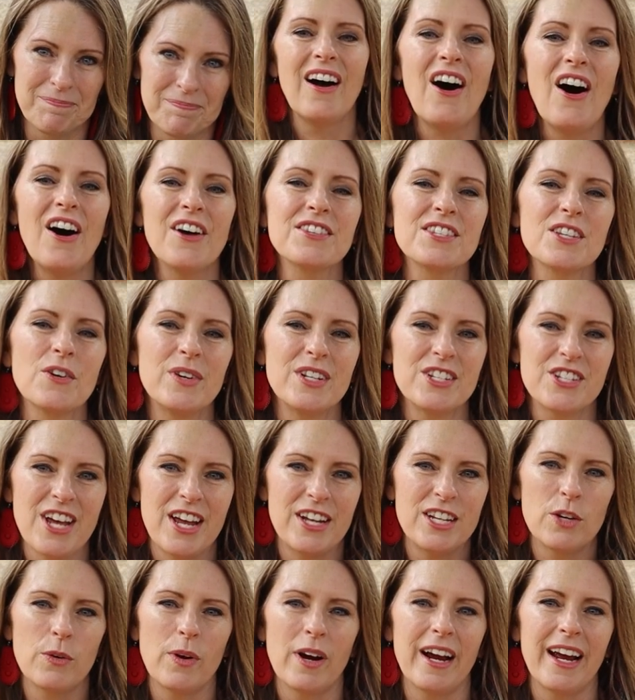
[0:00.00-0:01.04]
Also in
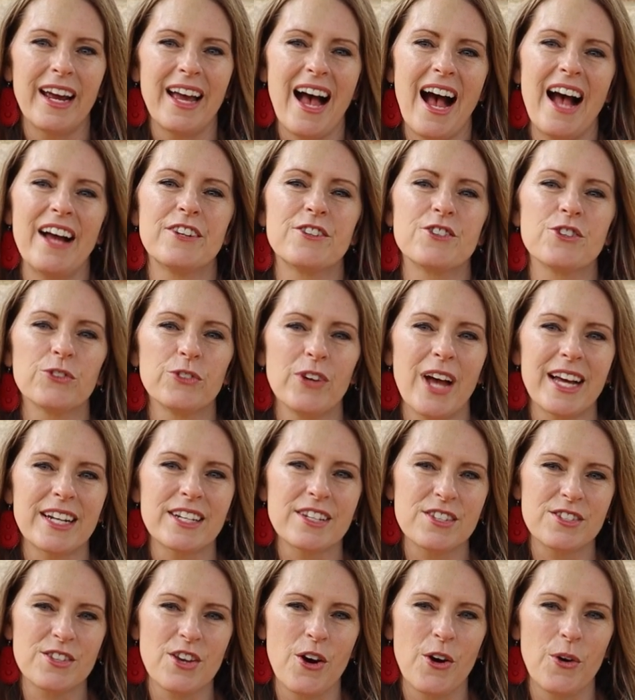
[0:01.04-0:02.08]
January, I direct
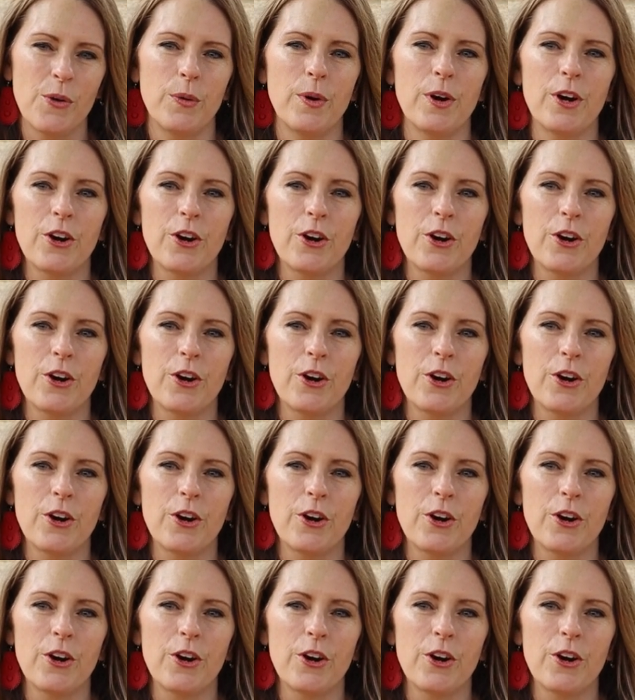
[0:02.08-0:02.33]
sow